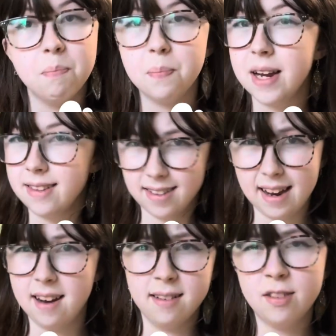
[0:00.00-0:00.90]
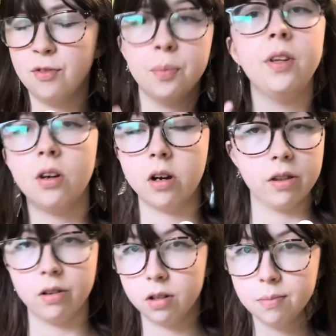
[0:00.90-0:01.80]
basic edits from the
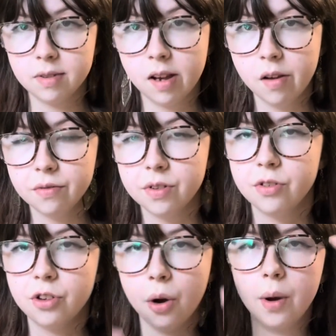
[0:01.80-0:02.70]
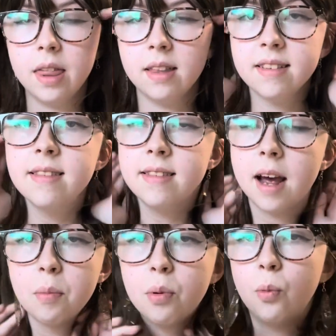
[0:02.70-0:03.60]
author themselves. So in this
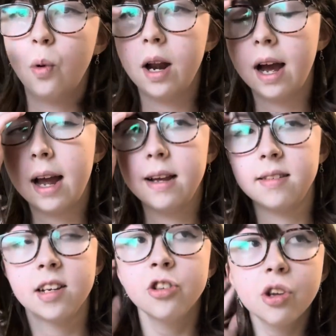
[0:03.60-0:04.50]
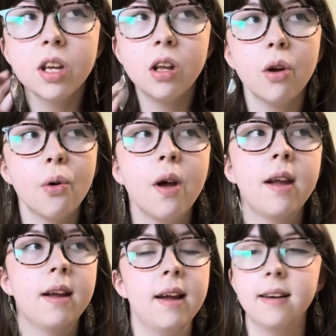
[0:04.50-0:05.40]
step, what I essentially do
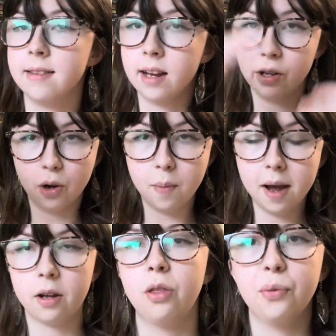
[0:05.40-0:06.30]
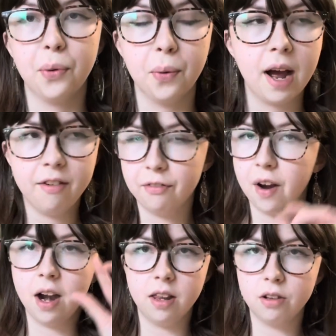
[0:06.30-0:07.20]
is I go back through, I
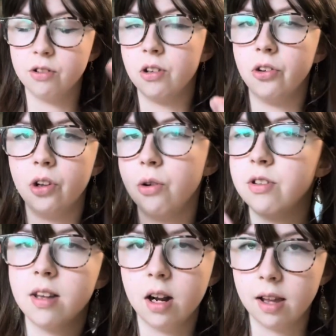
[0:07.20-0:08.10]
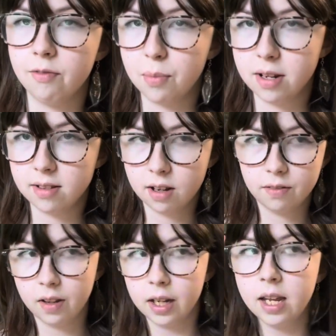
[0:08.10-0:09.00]
find those little notes that I left
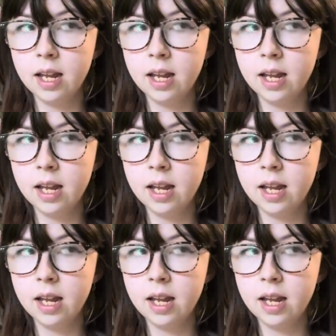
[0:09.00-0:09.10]
myself, like